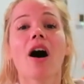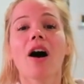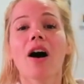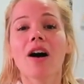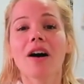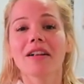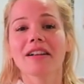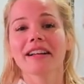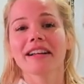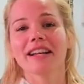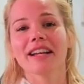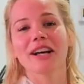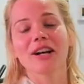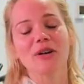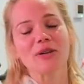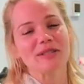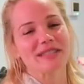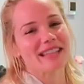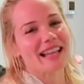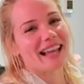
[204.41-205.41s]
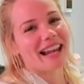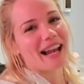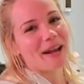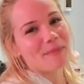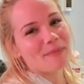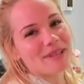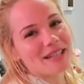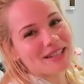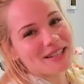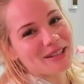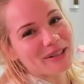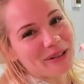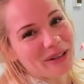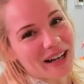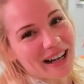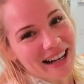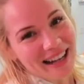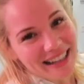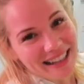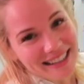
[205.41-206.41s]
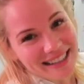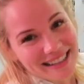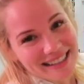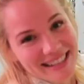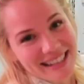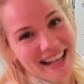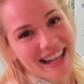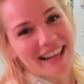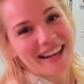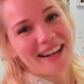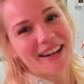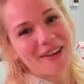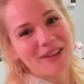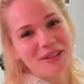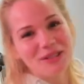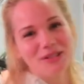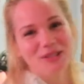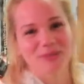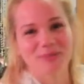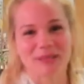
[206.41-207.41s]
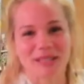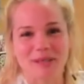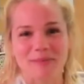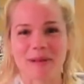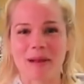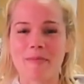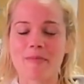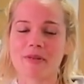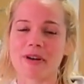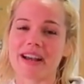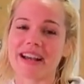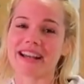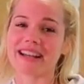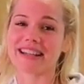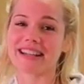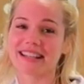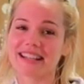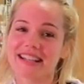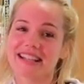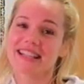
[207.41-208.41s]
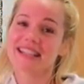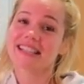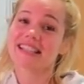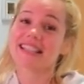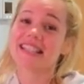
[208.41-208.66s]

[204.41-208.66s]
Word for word: All I know is that I miss you guys, and I also miss my brain.